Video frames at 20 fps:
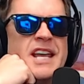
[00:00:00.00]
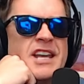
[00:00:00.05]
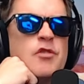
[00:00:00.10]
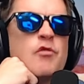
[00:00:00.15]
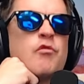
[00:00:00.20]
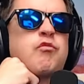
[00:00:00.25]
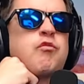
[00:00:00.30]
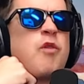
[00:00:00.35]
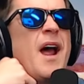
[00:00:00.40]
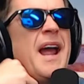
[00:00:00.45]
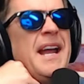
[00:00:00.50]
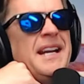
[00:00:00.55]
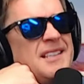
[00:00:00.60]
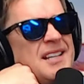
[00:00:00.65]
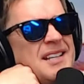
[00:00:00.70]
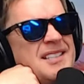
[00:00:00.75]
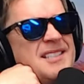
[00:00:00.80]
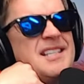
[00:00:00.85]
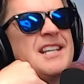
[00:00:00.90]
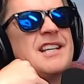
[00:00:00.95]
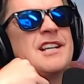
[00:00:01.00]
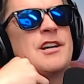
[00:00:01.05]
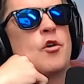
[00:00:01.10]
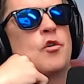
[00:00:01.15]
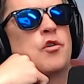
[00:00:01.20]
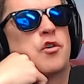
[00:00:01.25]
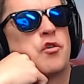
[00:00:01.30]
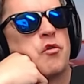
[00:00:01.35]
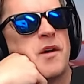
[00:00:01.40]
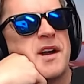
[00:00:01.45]
Yeah, you're right. They did
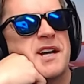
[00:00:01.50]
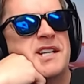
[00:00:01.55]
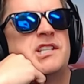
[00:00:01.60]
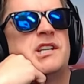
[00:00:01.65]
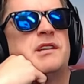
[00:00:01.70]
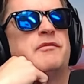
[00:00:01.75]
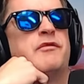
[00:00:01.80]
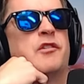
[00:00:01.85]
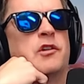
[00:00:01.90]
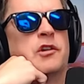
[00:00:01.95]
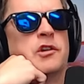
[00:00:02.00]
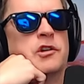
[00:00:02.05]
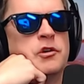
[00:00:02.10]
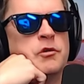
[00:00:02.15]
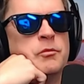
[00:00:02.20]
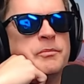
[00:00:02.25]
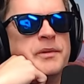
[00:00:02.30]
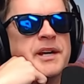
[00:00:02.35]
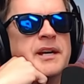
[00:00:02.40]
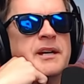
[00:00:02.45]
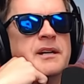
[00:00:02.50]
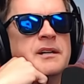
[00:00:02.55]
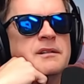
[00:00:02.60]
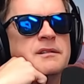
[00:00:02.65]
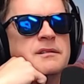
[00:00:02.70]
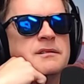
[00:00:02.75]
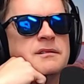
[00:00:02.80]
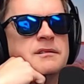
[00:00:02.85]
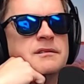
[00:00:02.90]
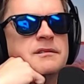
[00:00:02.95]
go crazy for a little bit.